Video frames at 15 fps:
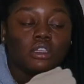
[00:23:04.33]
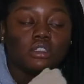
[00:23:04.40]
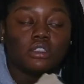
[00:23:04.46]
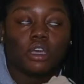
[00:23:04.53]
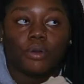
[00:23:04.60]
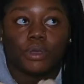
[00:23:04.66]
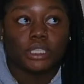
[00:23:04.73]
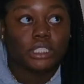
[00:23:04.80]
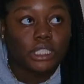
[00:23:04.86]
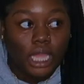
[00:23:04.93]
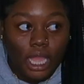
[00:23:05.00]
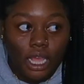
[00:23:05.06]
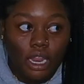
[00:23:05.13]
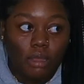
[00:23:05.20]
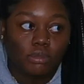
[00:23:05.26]
So
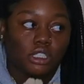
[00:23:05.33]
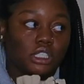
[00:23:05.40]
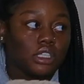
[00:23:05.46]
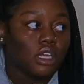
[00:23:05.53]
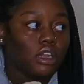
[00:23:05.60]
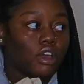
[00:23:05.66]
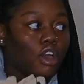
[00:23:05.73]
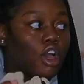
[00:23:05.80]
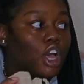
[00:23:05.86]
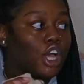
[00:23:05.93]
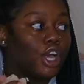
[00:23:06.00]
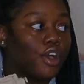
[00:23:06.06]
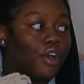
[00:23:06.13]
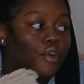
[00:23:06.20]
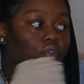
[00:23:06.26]
instead, I'm just going to
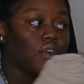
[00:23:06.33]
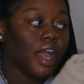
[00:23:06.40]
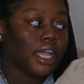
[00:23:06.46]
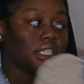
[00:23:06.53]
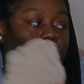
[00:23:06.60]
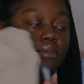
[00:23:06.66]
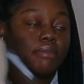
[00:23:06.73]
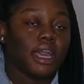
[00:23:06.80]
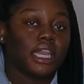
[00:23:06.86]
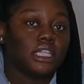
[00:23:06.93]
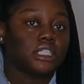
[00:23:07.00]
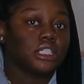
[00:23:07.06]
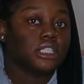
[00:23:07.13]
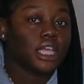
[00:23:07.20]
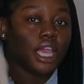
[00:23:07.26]
find somebody to